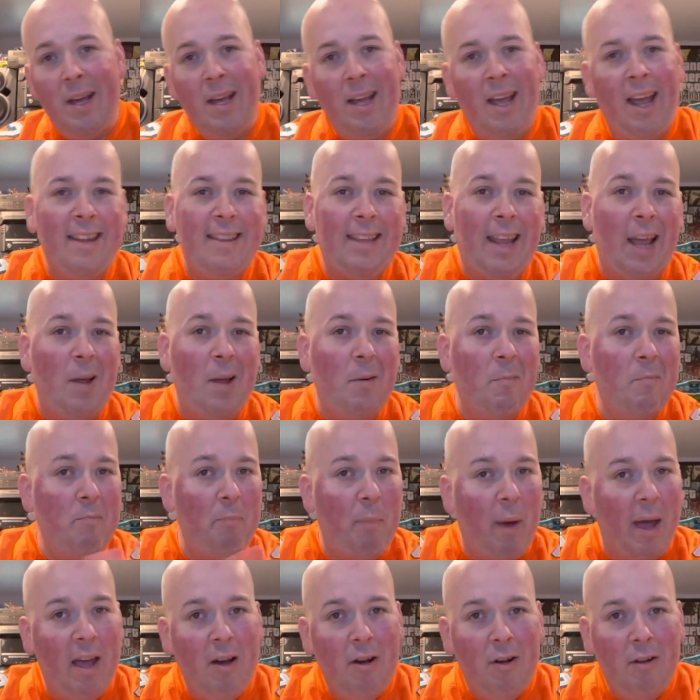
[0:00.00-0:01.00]
Hit that
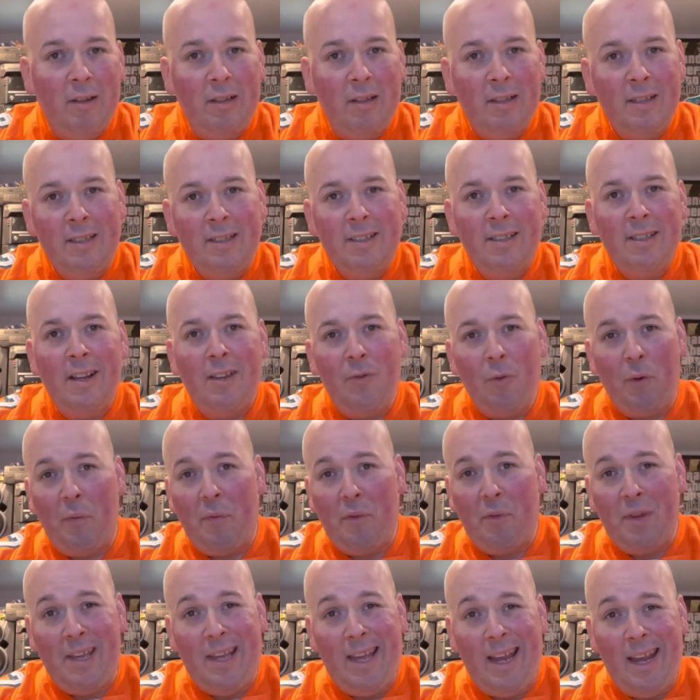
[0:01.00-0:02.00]
bell
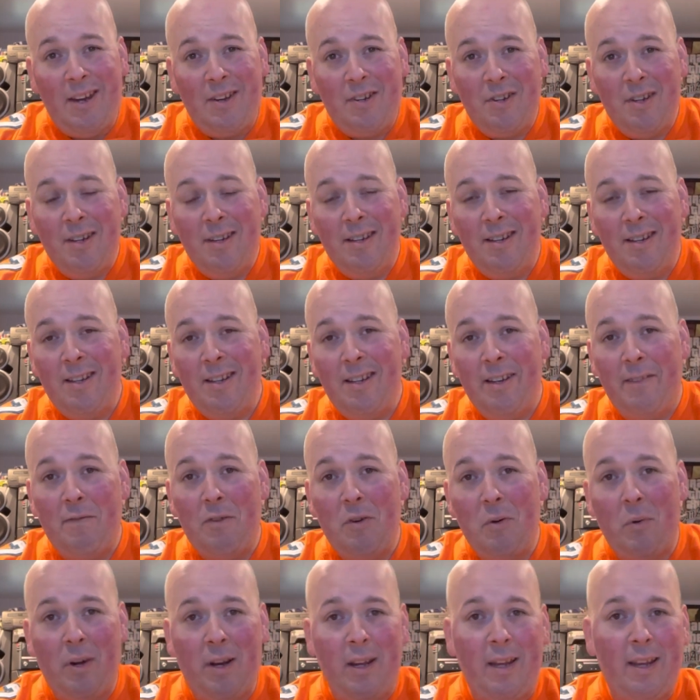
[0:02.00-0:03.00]
notification if
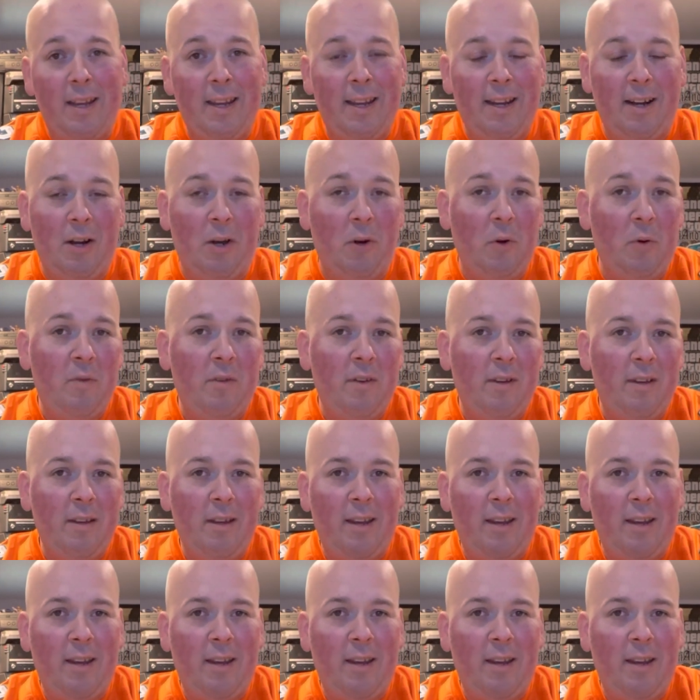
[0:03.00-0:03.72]
you want to,